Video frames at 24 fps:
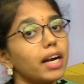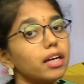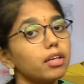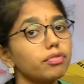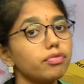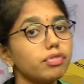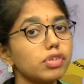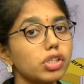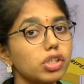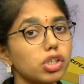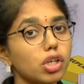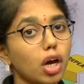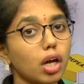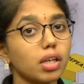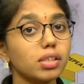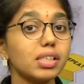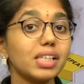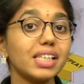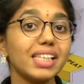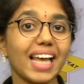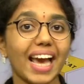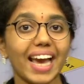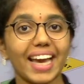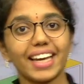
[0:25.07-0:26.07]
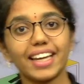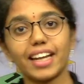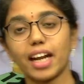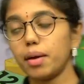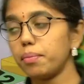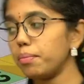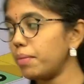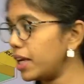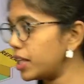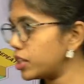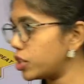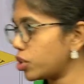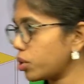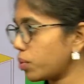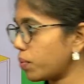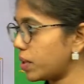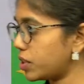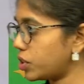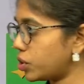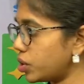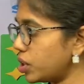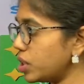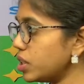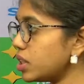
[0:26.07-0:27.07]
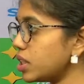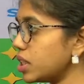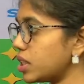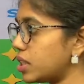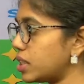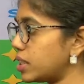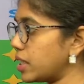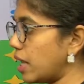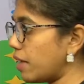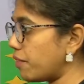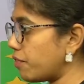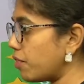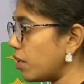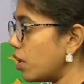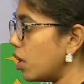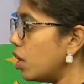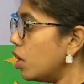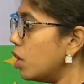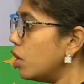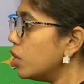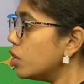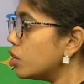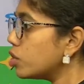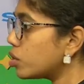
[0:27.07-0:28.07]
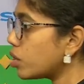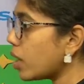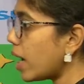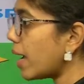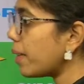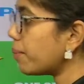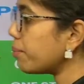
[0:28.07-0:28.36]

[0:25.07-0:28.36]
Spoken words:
physiology diagram based questions itself. So I am